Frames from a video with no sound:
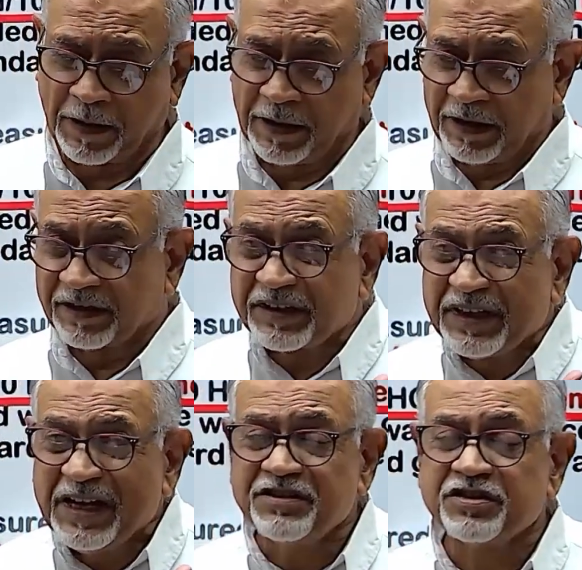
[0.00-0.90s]

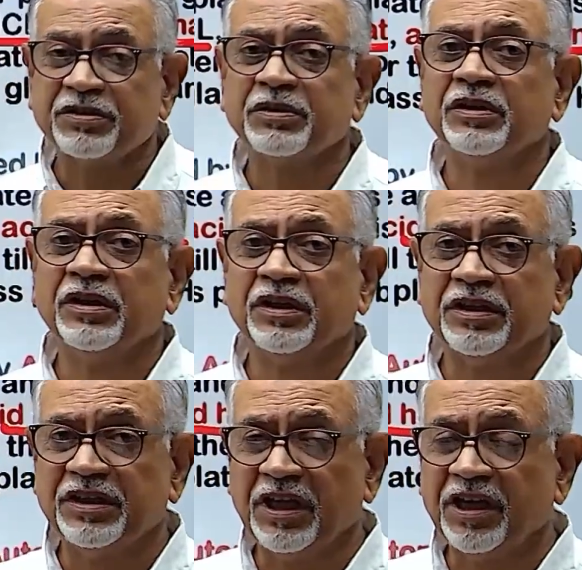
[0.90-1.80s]
read
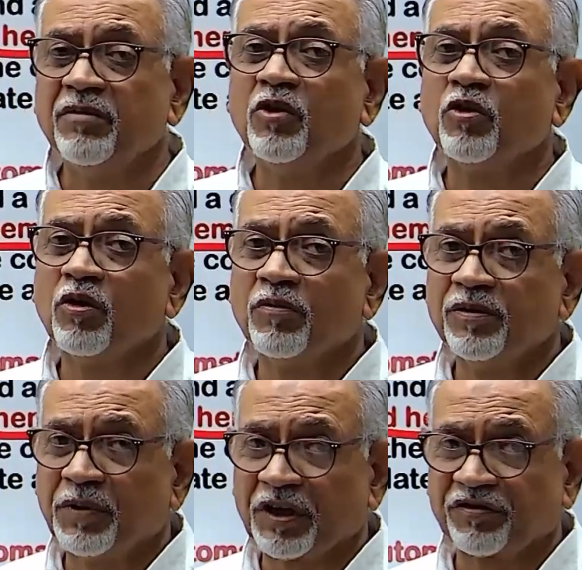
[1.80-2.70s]
the hemoglobin
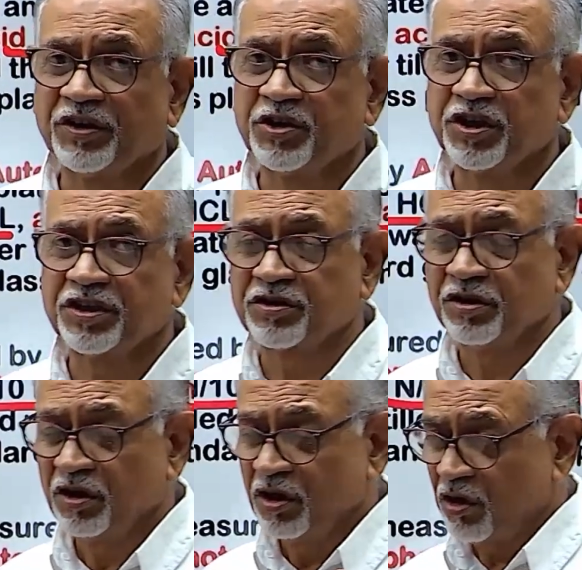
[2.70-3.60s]
percentage
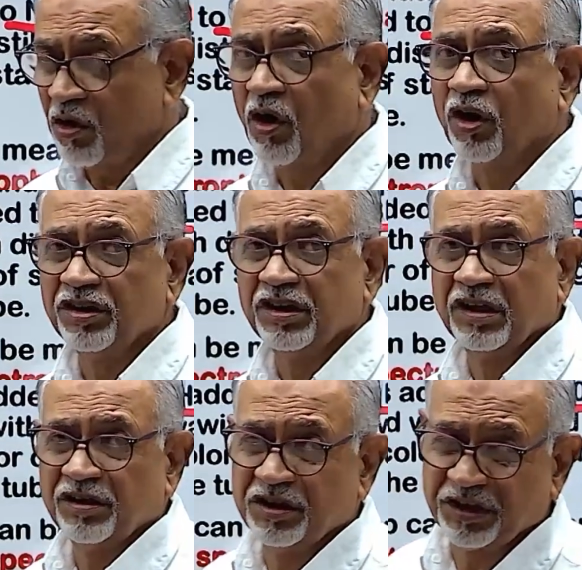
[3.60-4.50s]
on
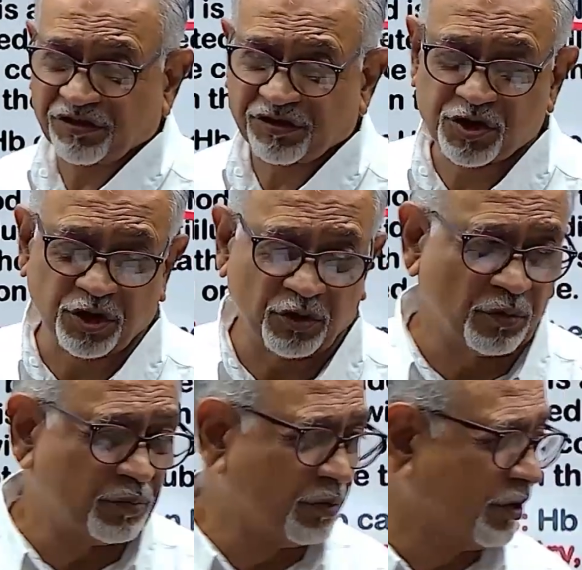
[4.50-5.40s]
this tube.
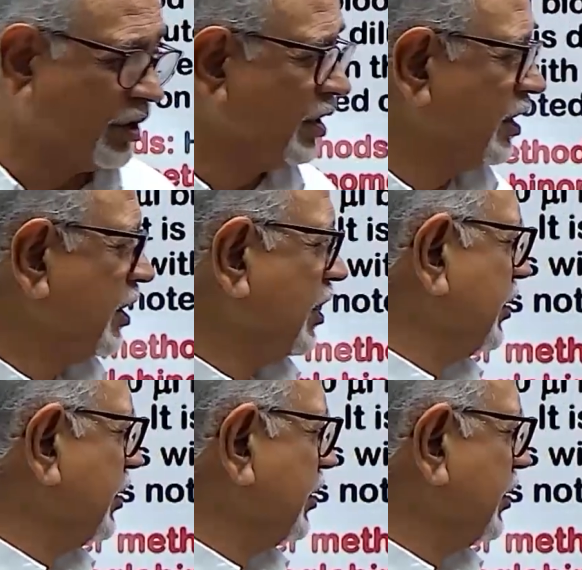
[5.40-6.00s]
The